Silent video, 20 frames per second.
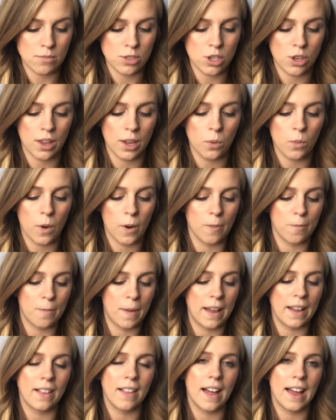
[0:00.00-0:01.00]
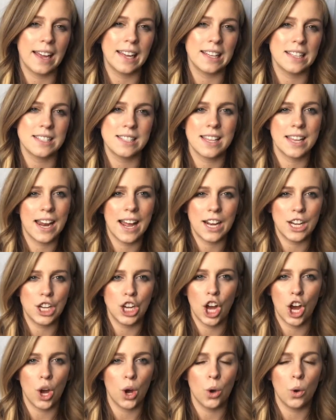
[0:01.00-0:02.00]
So like one of my clients that I
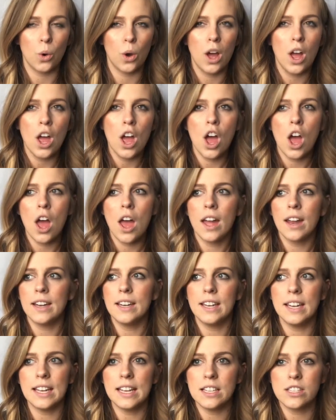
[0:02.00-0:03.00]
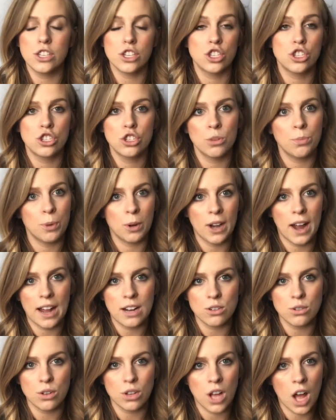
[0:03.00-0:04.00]
know needs a super
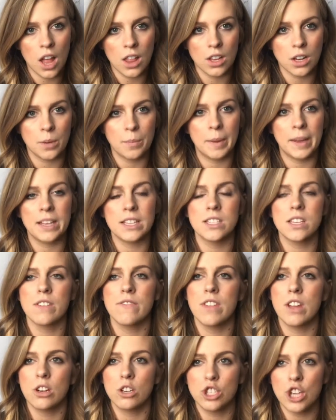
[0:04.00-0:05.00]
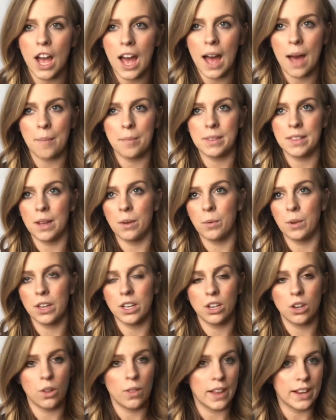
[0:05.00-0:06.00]
natural color because of their job and they
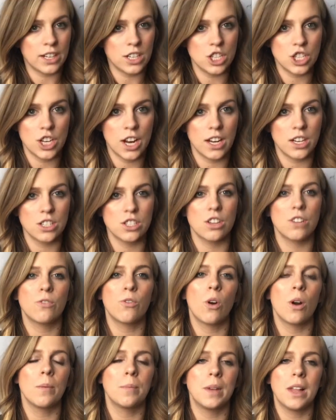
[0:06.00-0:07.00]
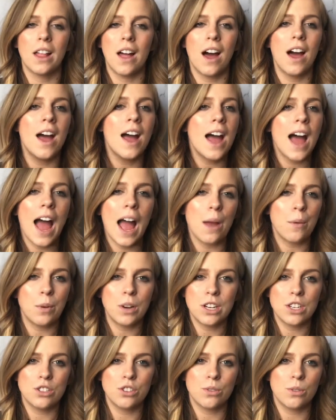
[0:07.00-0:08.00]
really don't like to change their formula, I
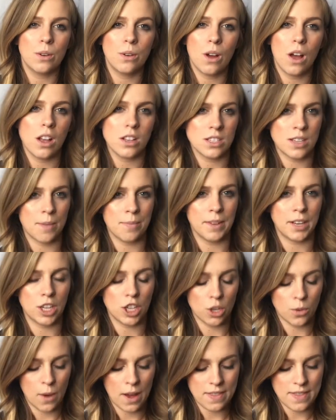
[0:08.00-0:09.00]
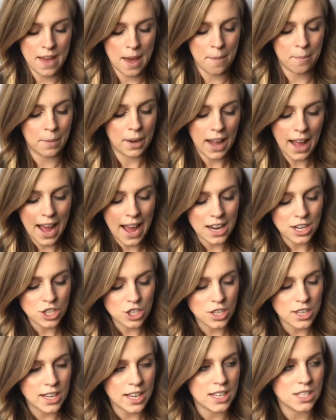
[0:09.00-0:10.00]
wouldn't do something new on them. But
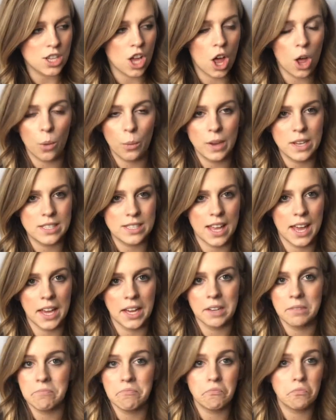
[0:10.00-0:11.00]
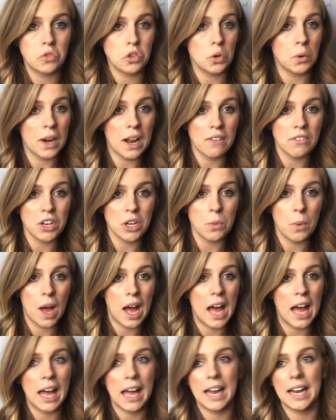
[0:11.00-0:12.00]
Ashley is always like, do whatever you
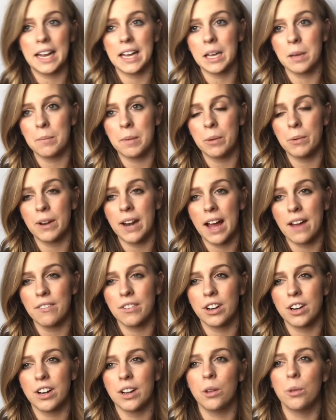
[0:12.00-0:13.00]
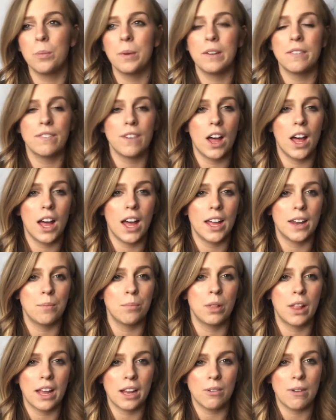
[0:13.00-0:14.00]
want. It can be whatever. It'll be fun.
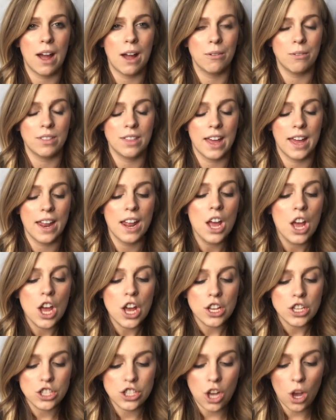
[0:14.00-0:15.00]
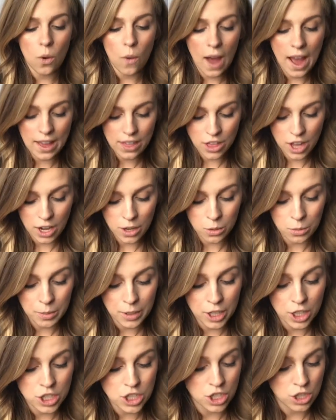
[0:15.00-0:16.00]
Play around with it. So I thought it would
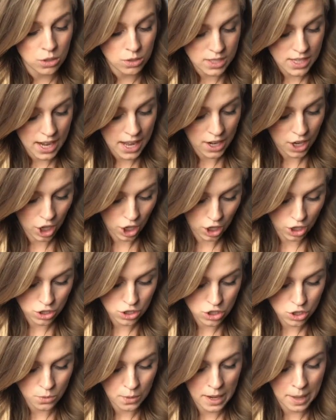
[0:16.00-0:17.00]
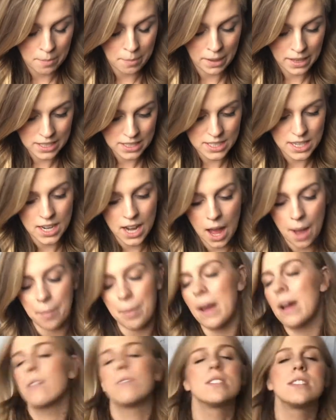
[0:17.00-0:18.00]
be good to use it on her. So when I mixed it
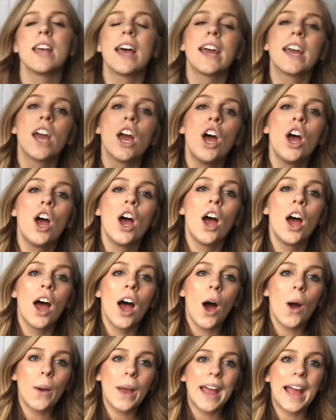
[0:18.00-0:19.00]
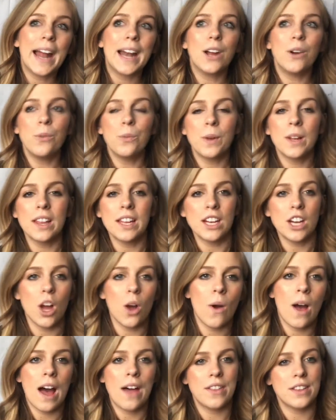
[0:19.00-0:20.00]
up, I was like, okay, I don't really
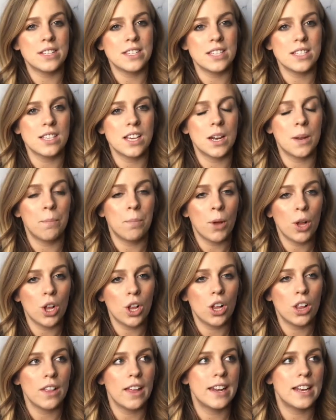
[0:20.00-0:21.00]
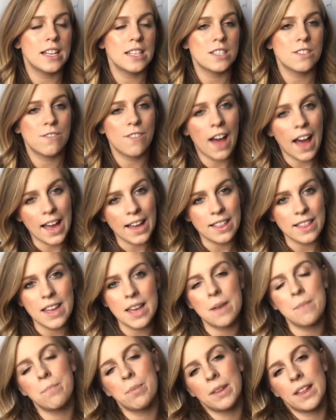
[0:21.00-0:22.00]
know how this is going to pull. It is
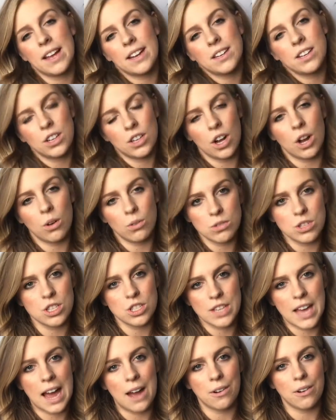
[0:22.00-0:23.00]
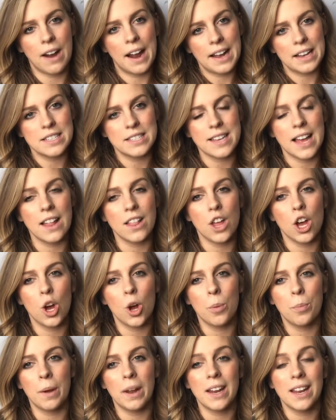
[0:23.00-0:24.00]
violet, but that, you know, just counteracts
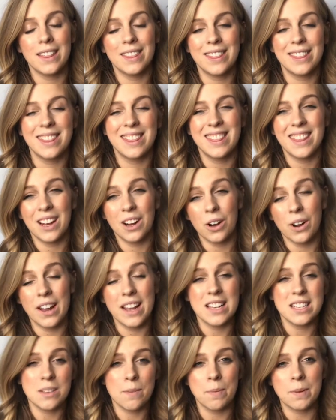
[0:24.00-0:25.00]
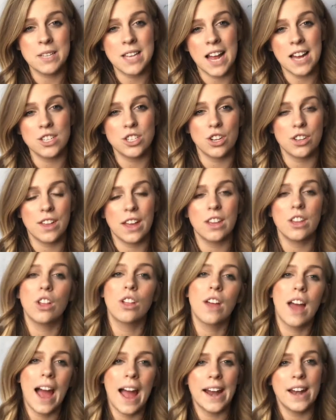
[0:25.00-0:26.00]
yellow, but there is a potential that
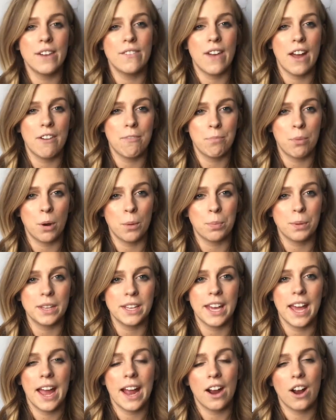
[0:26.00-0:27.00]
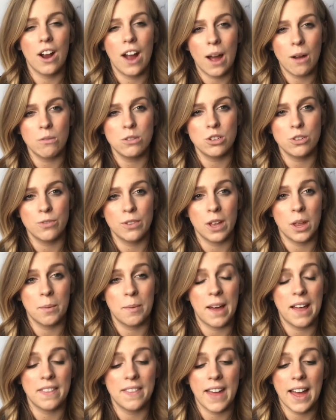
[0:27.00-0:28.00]
you'll kind of have purpley hair. How would you feel
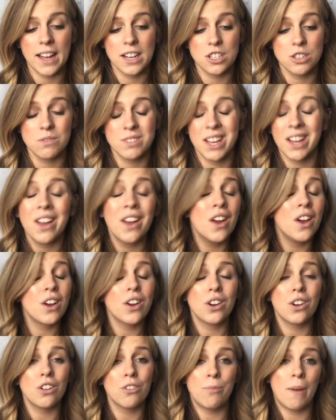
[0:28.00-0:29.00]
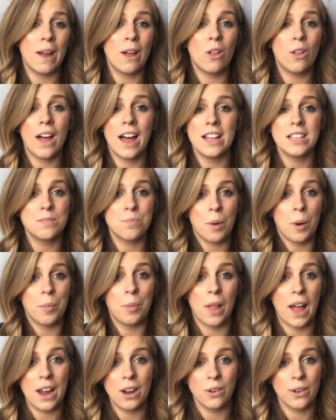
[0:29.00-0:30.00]
about that? And she was like, girl, if my whole head's
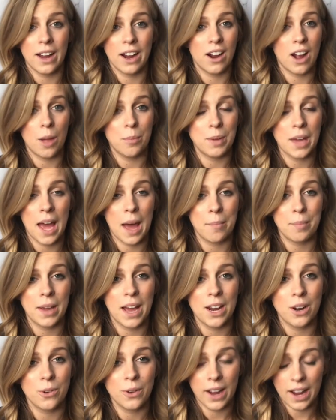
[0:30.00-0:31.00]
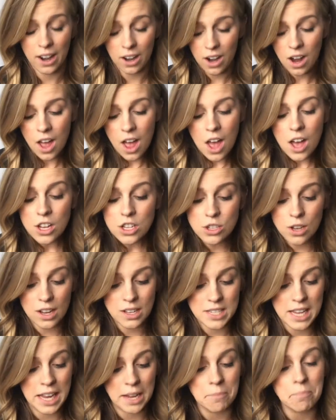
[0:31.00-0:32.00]
purple, I don't care. I'll be happy. I don't care. So I
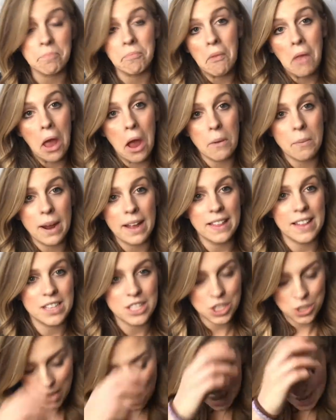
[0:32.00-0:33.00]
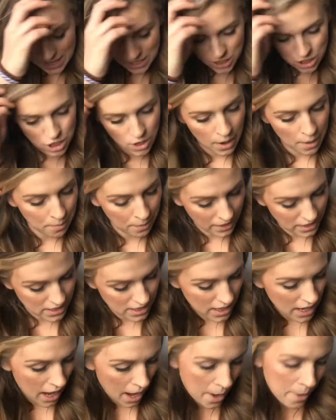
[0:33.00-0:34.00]
was like, all right, let's try it. So I mixed
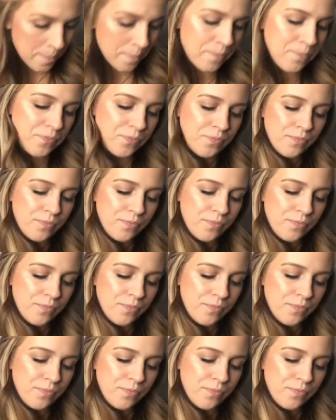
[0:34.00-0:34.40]
it up.